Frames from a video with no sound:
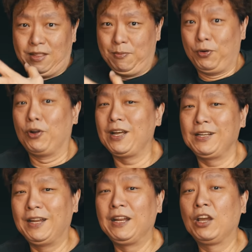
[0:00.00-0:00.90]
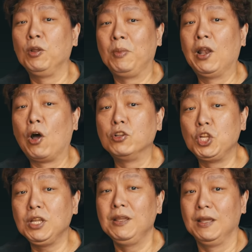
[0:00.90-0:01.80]
the product that they're going to be
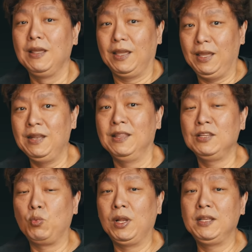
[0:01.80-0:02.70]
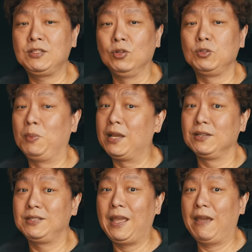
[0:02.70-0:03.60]
launching in this release notes,
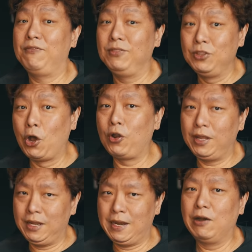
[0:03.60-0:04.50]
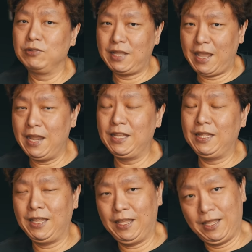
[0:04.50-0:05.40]
because they have not announced
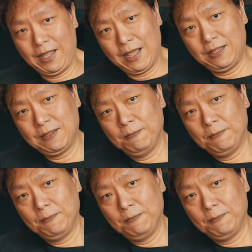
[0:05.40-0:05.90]
anything yet.